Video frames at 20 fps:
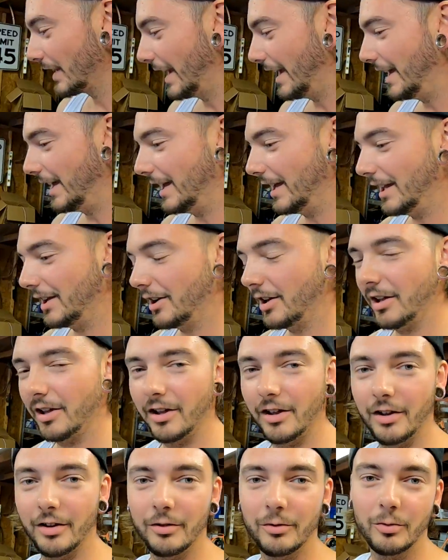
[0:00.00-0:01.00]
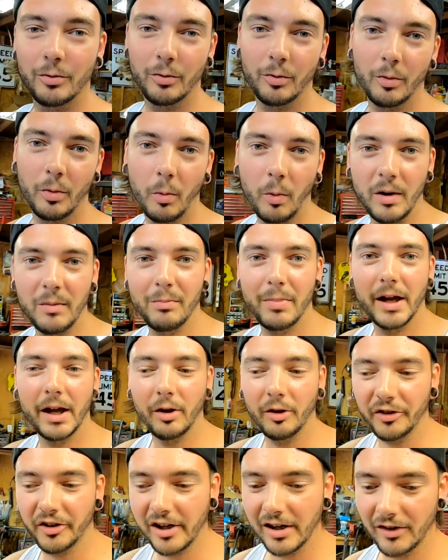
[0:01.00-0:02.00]
and when
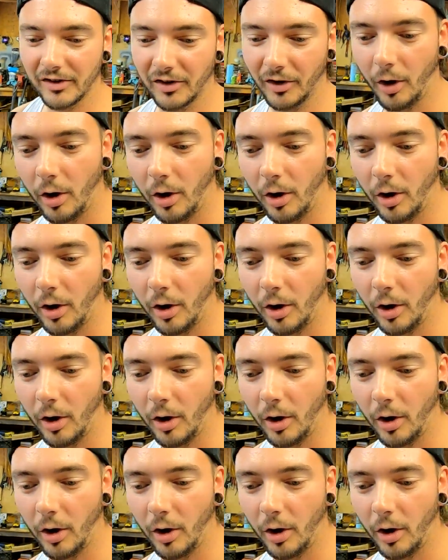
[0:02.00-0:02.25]
Bells gets